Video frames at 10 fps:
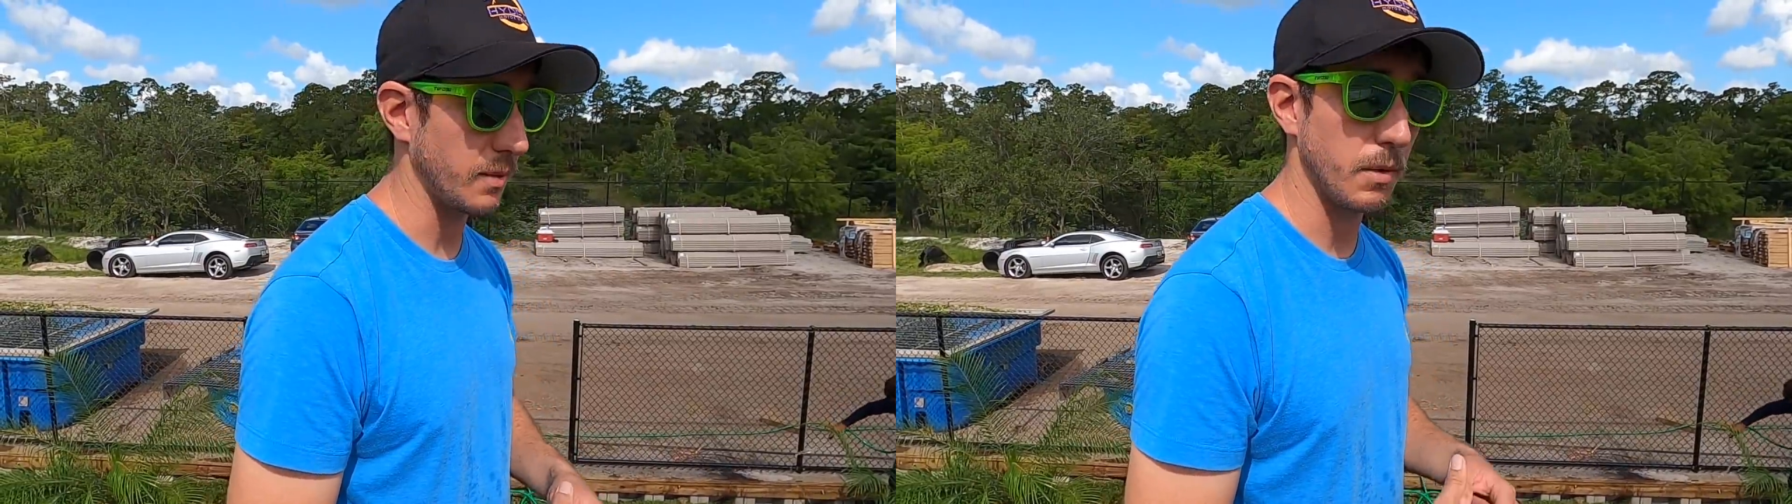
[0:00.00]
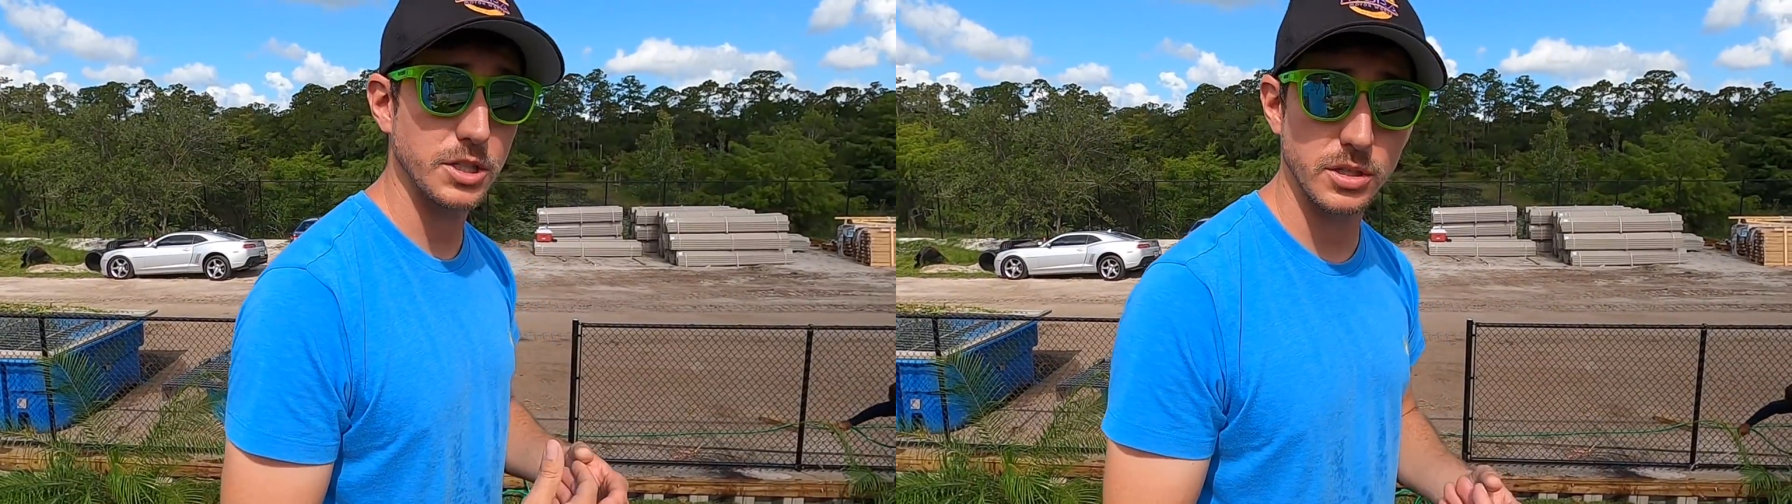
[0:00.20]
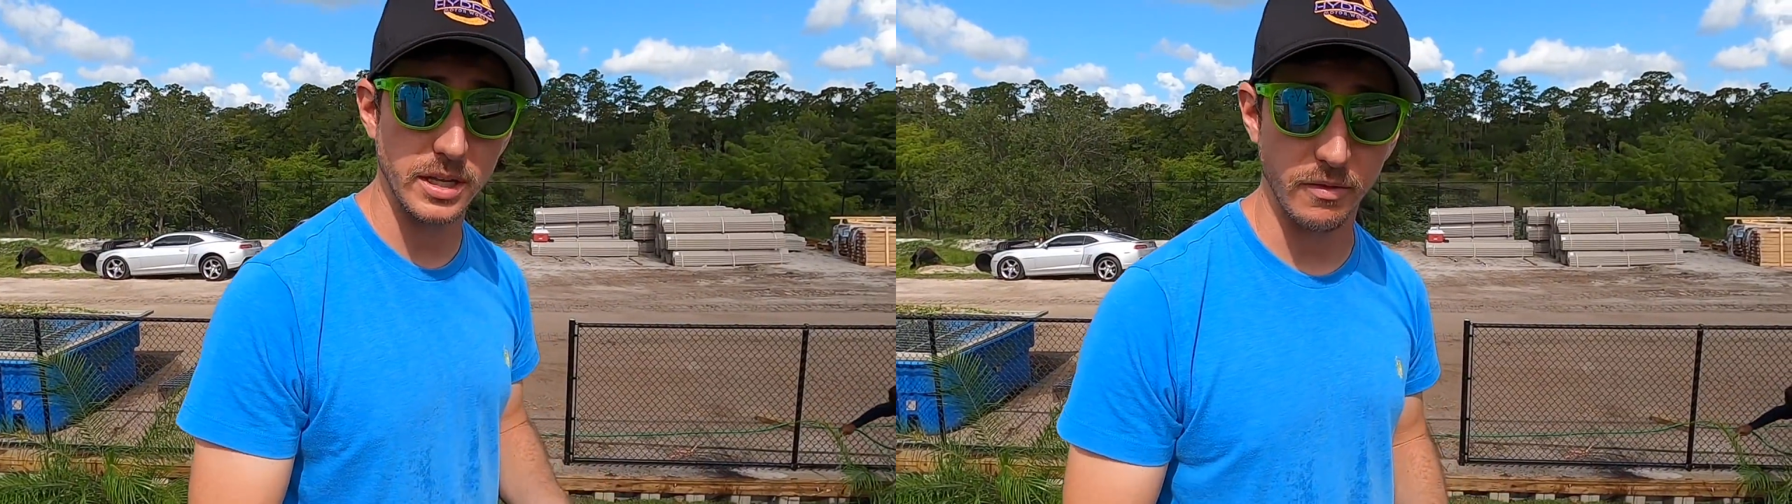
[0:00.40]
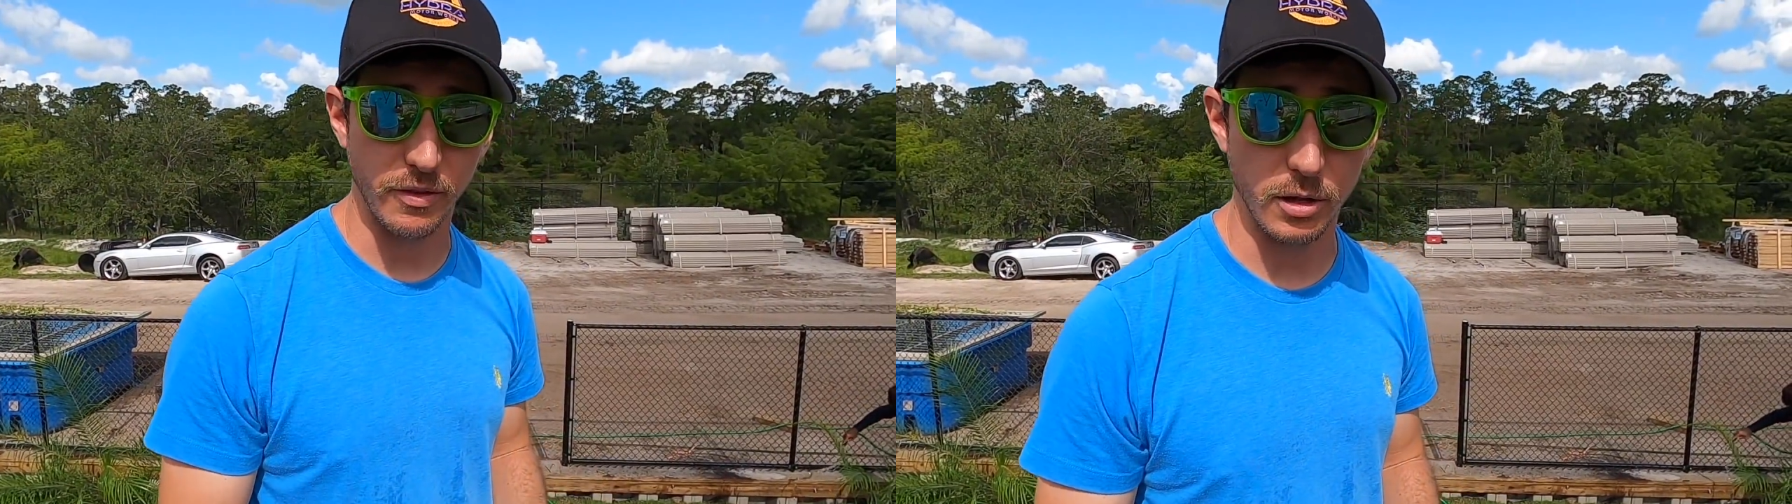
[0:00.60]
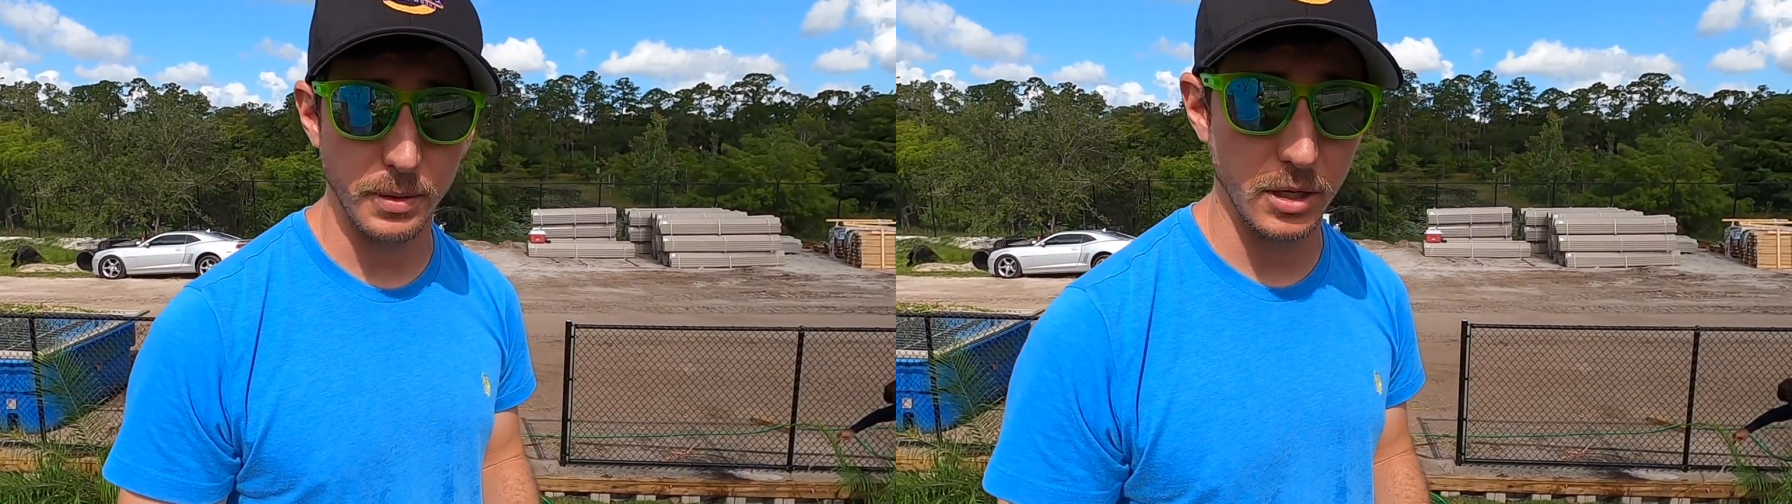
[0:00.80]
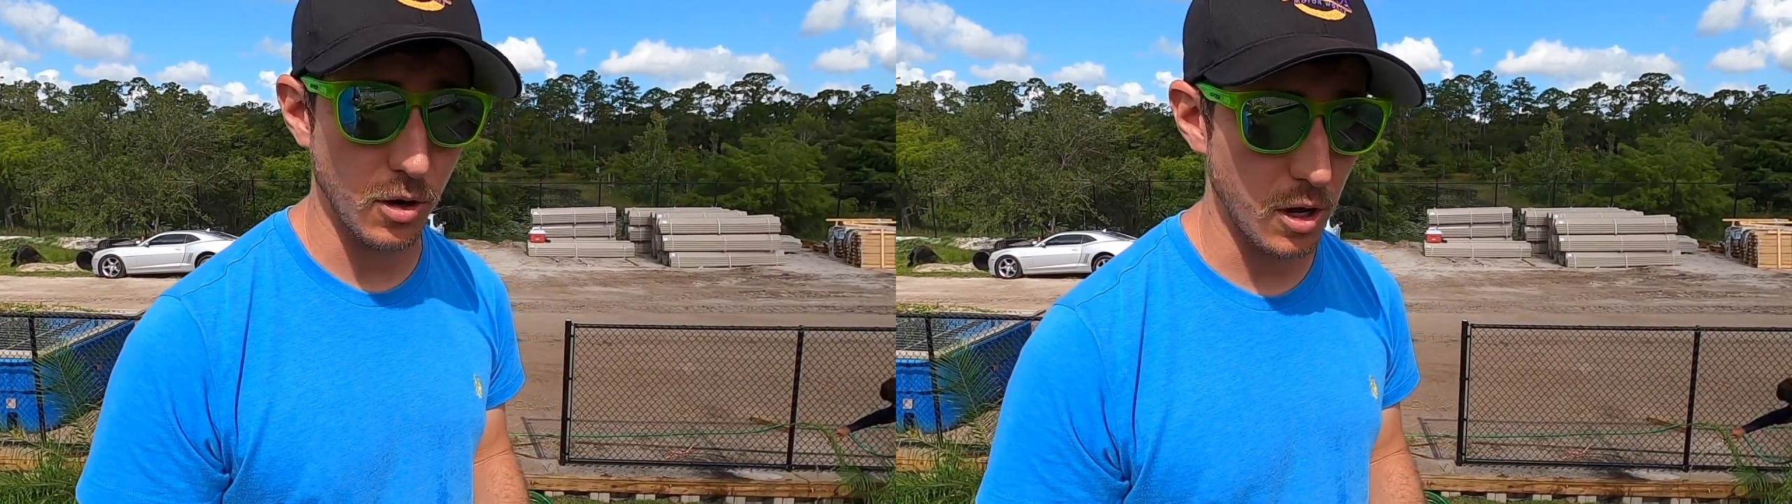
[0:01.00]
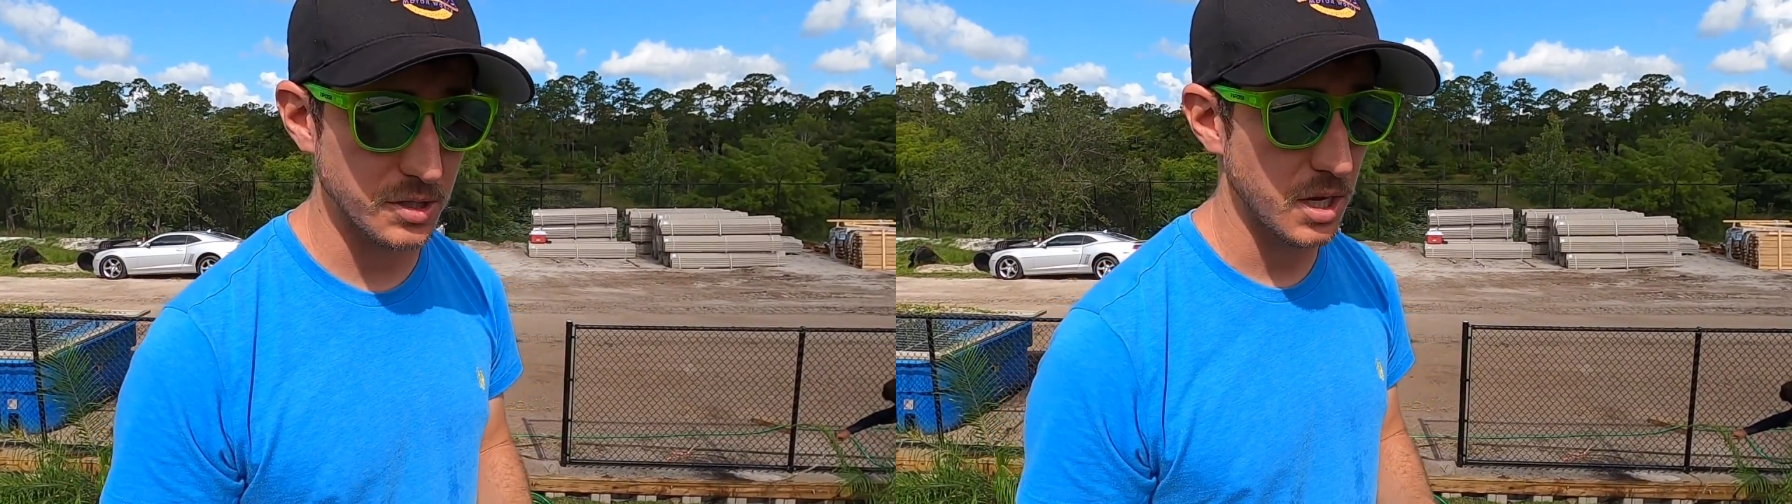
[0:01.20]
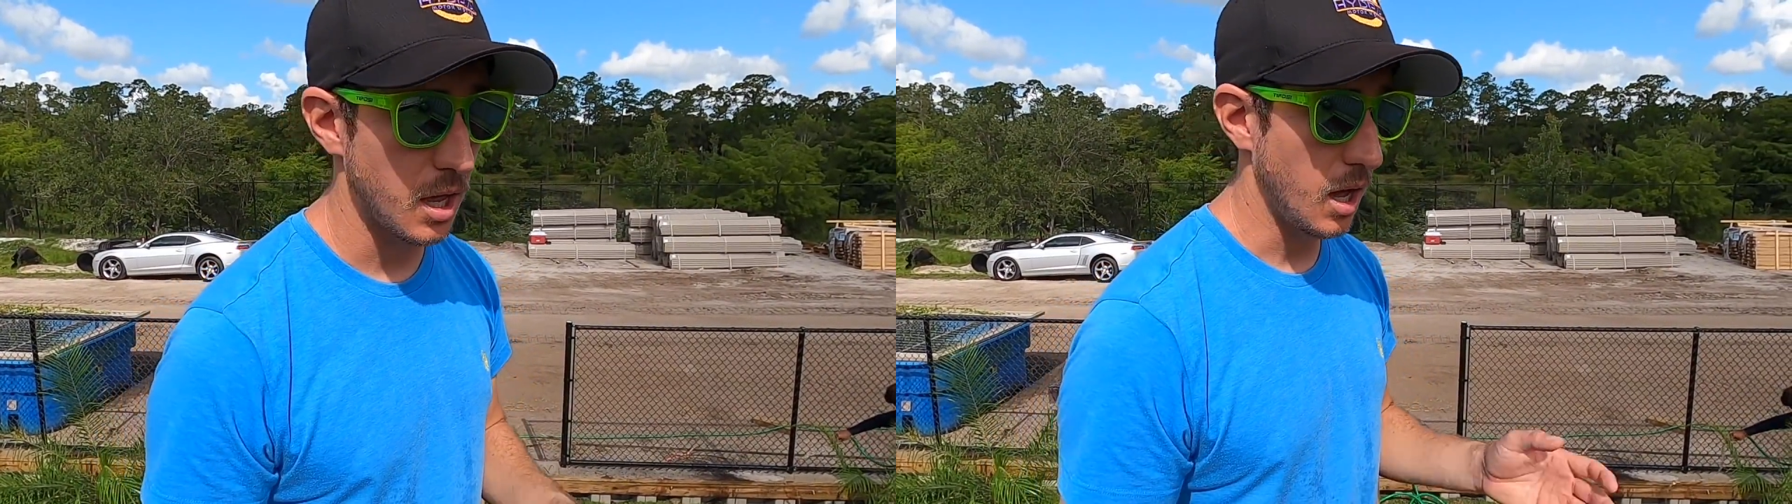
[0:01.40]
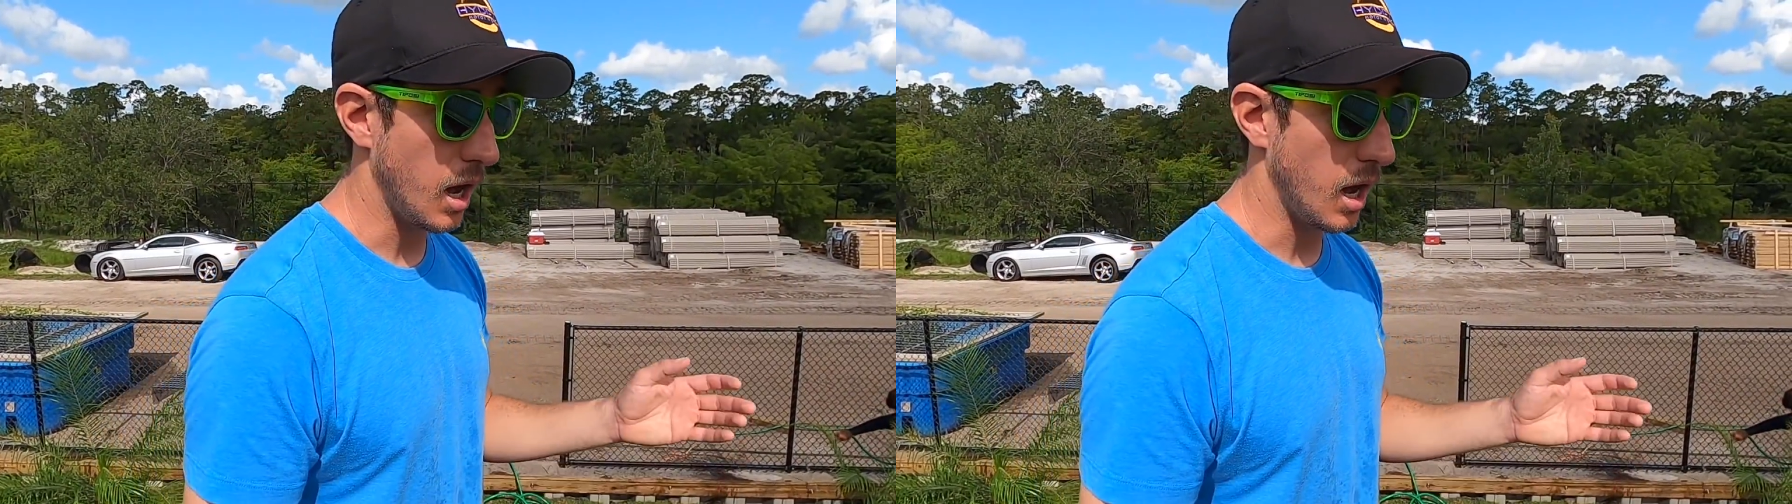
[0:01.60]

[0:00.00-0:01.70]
And much like the Philippine crocs,